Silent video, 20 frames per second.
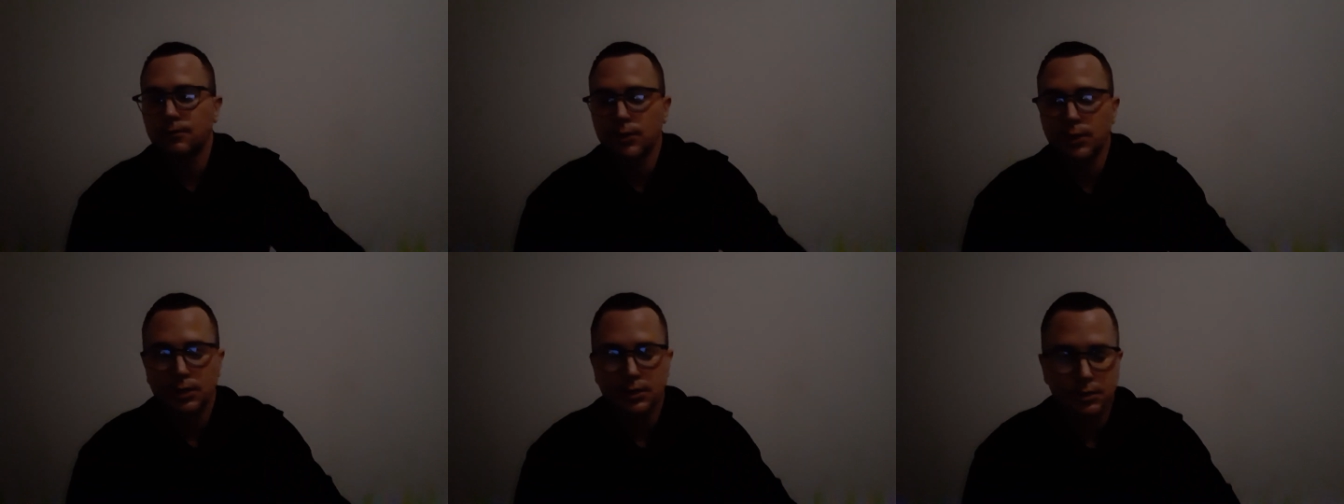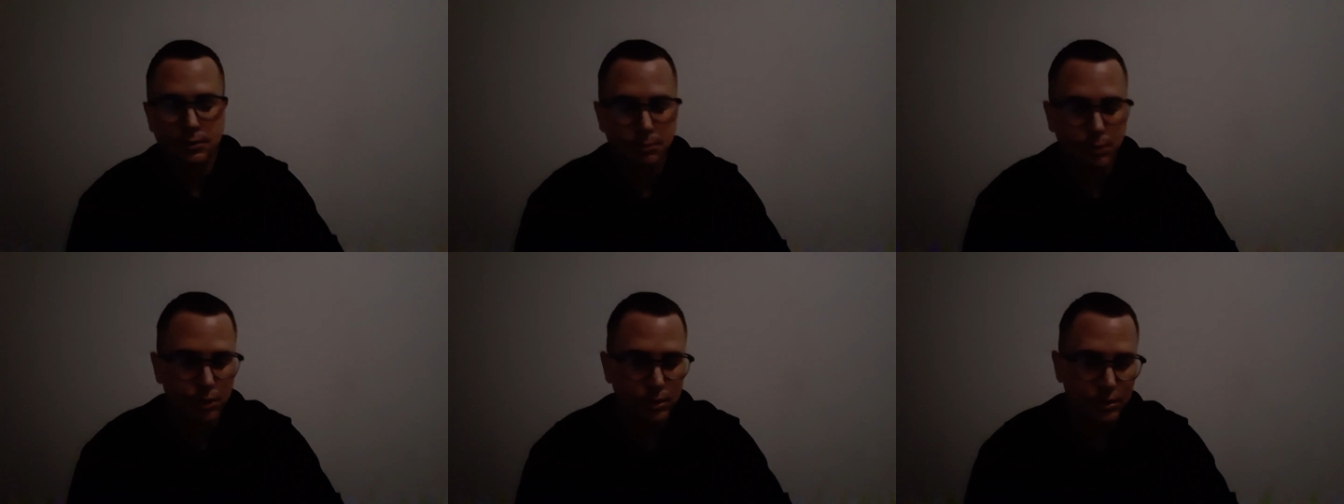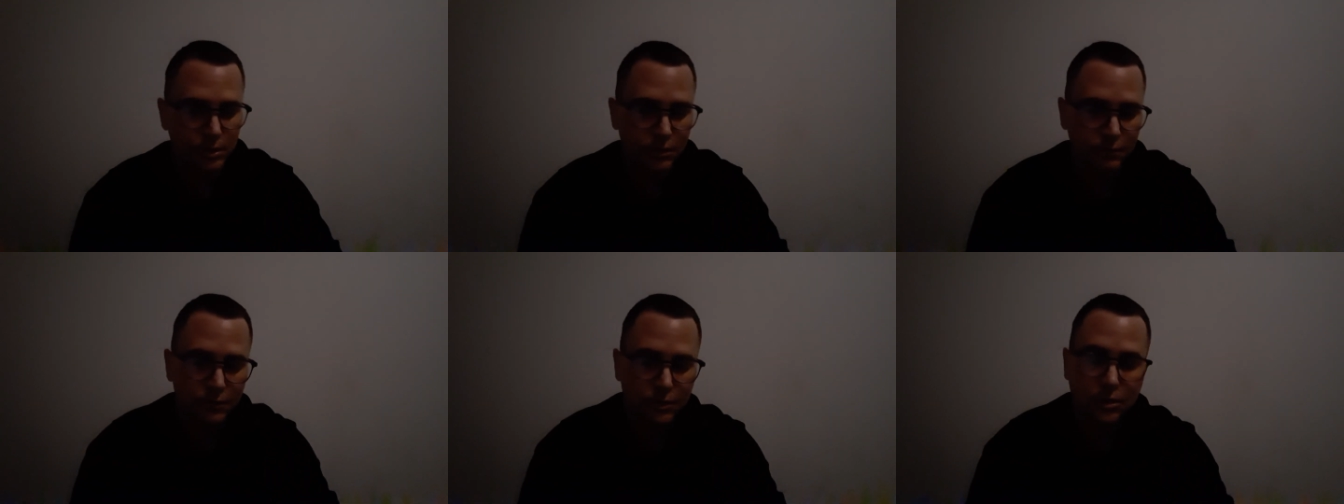first.
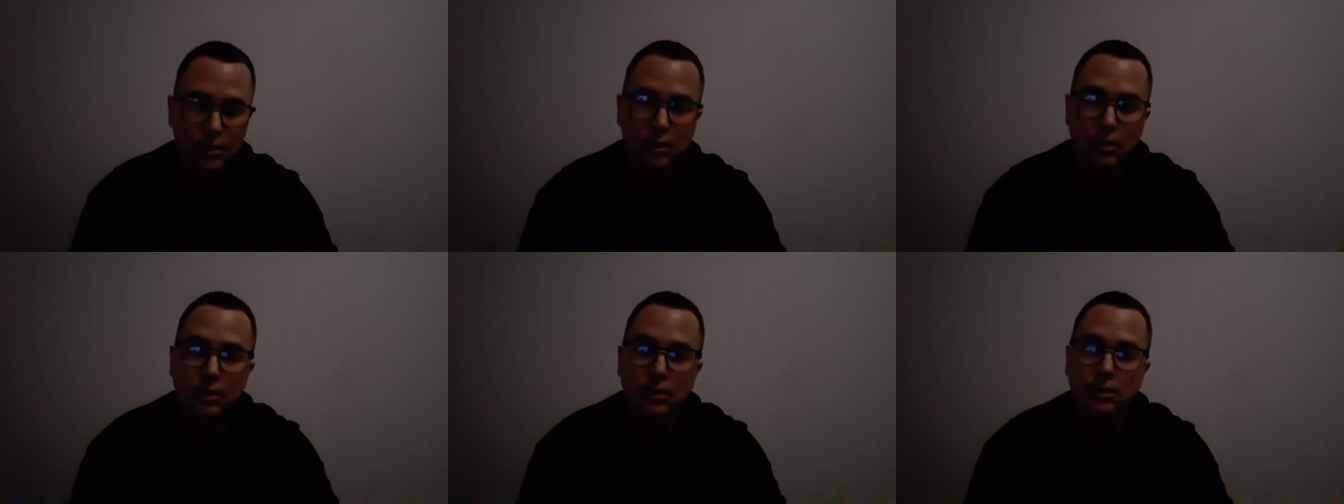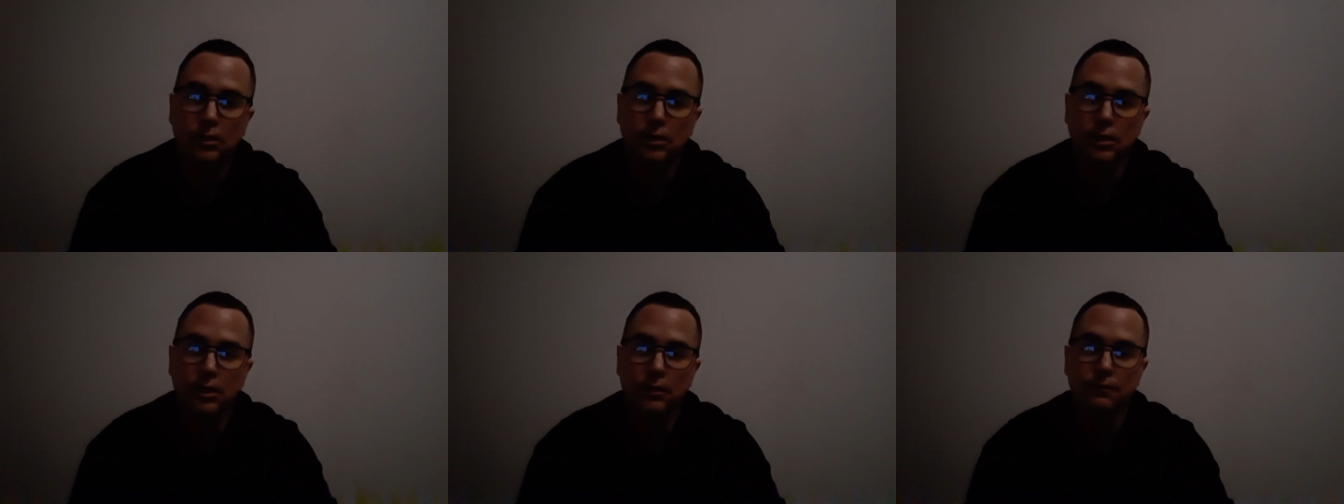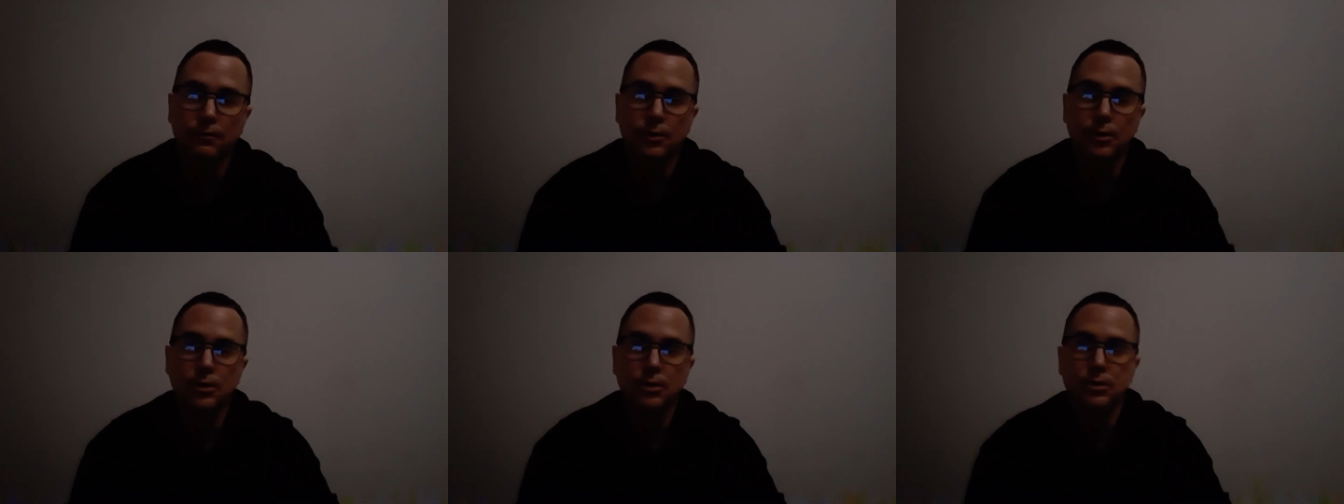Most of us aren't good at
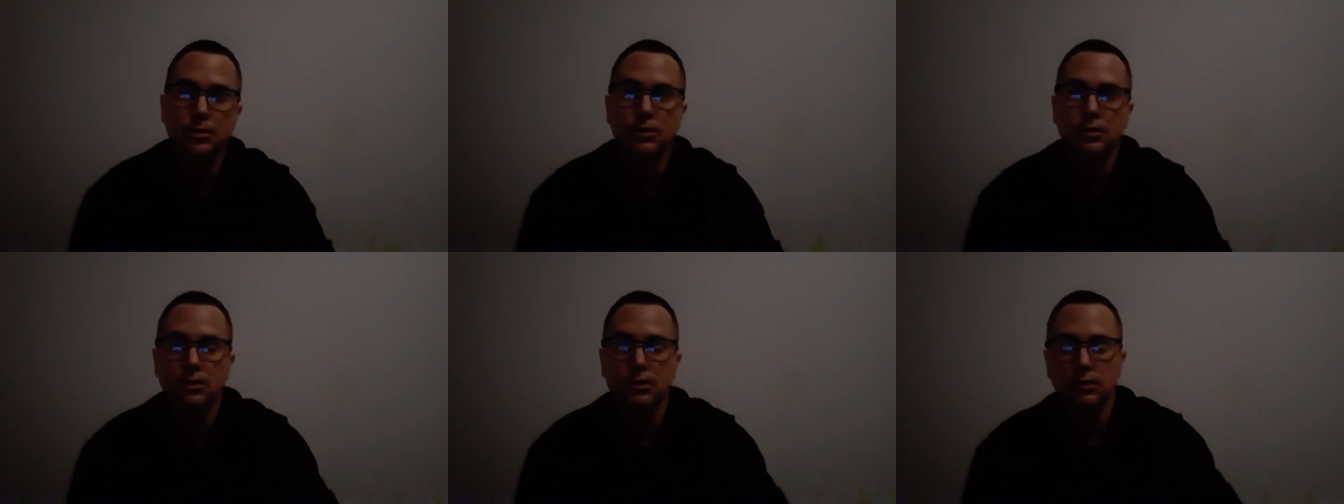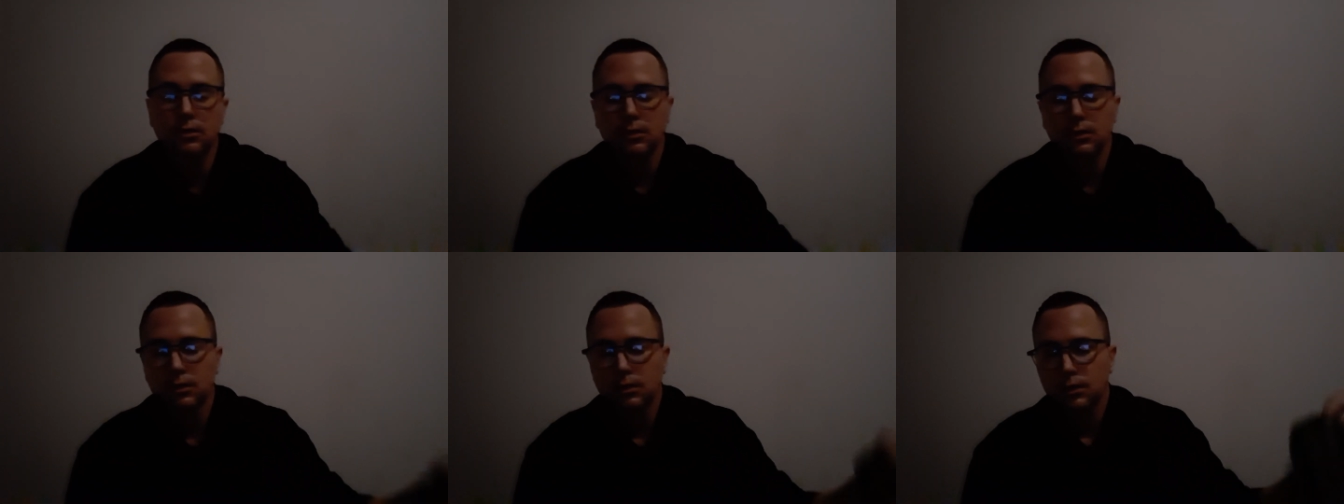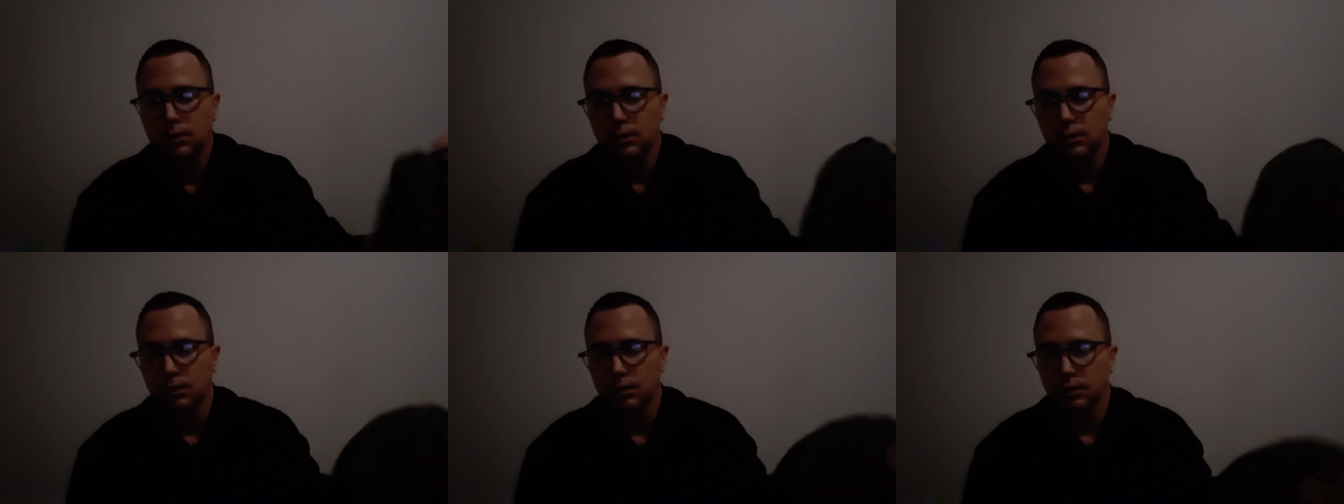first
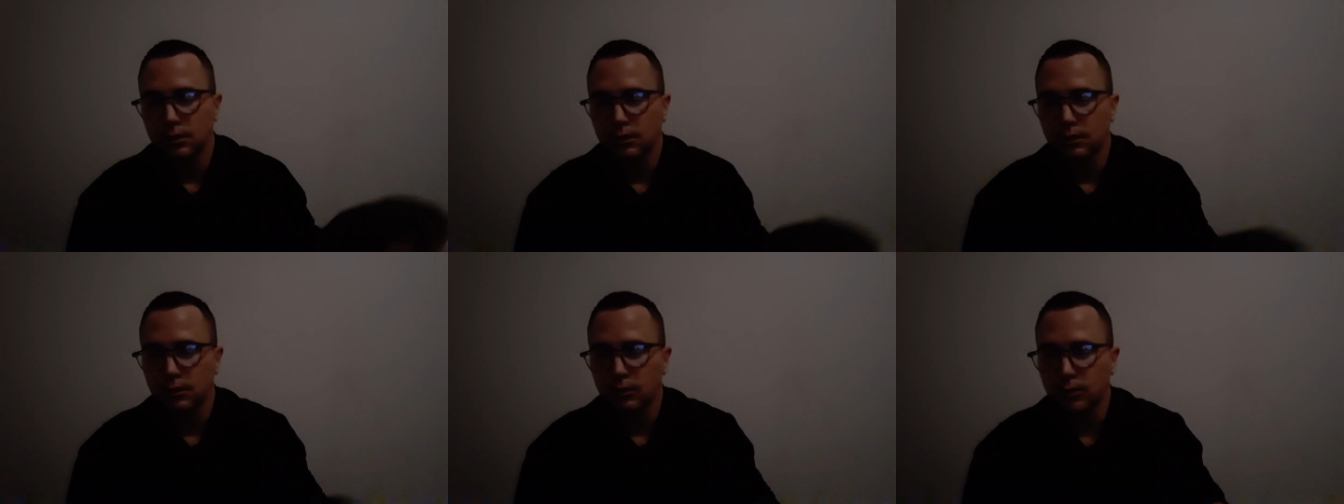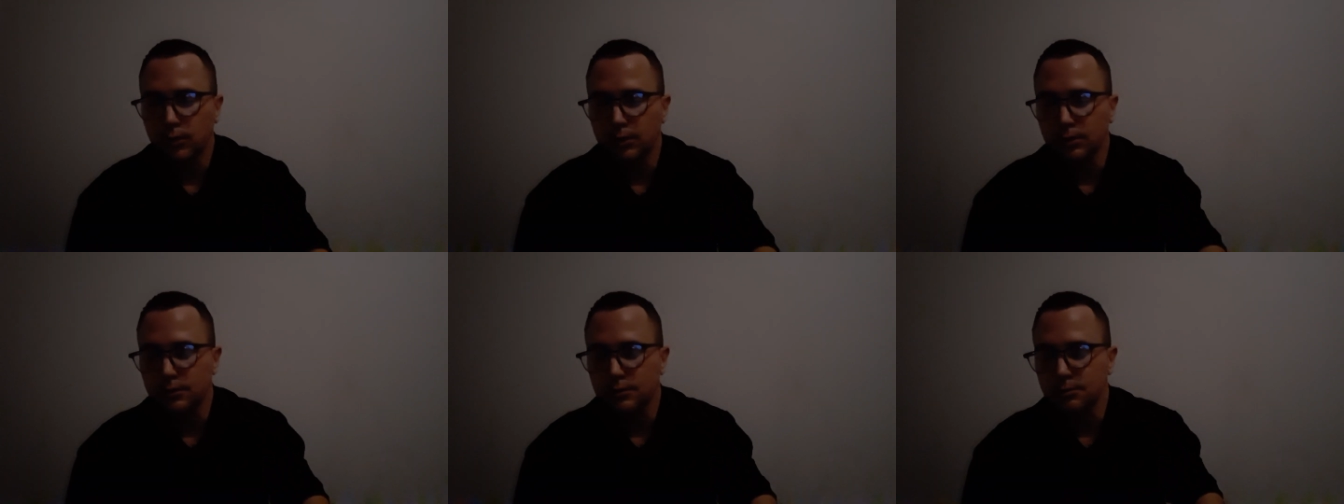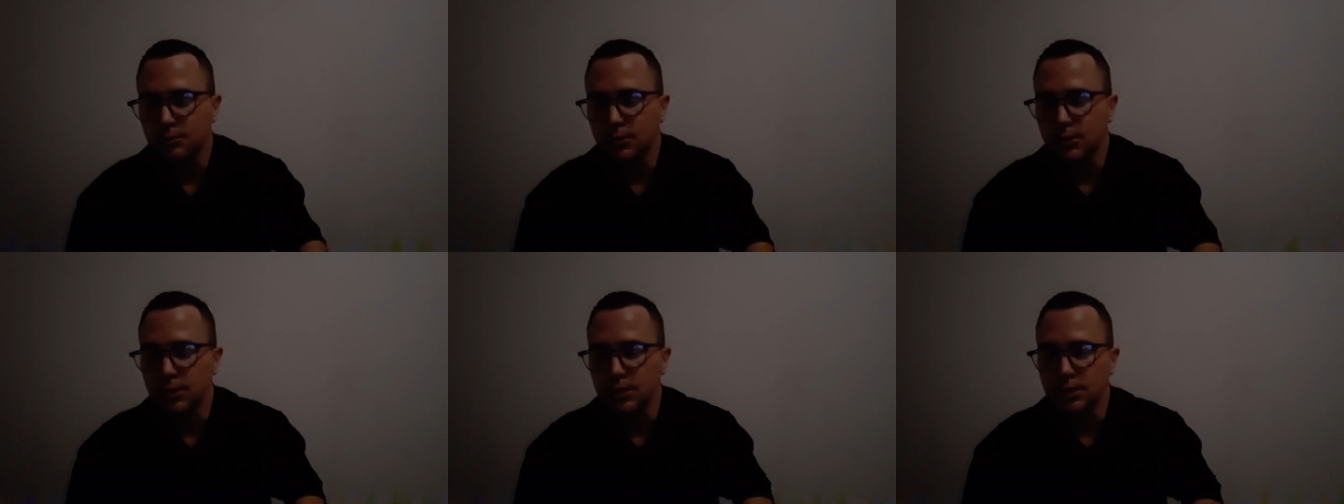with some
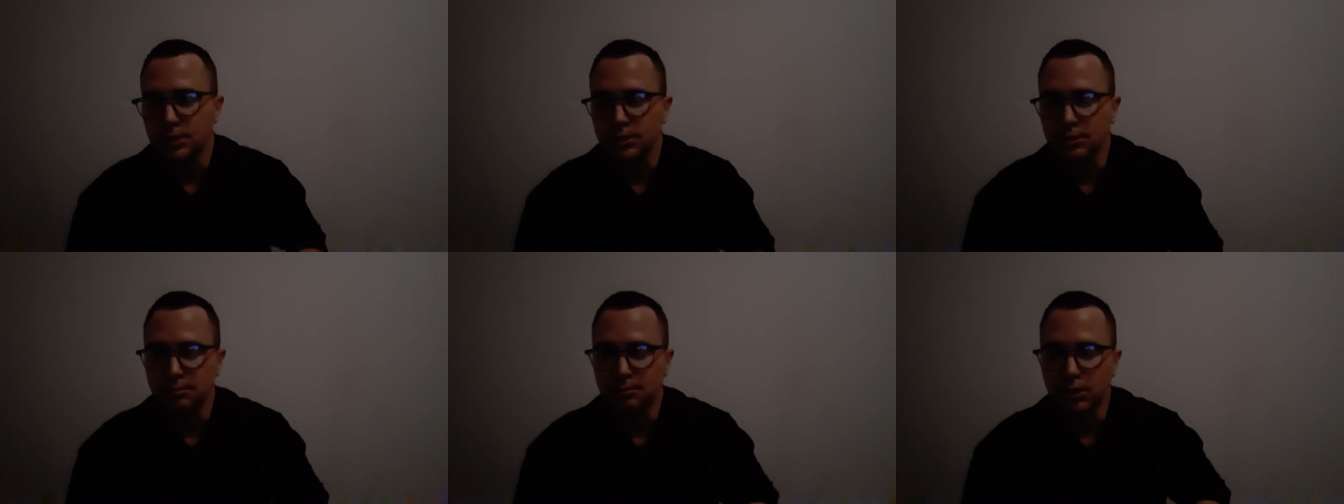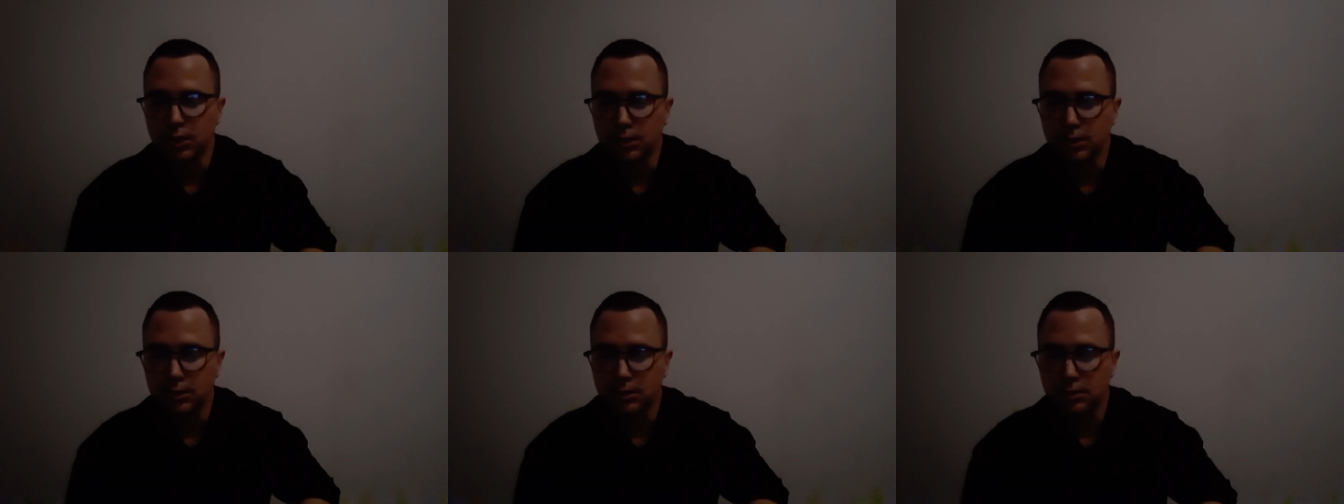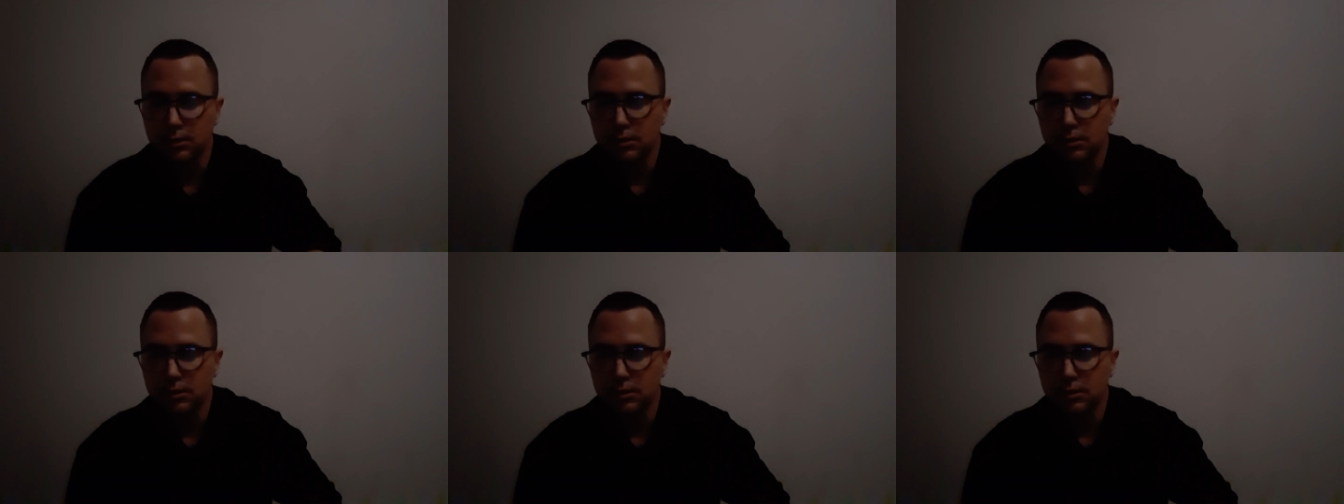things, but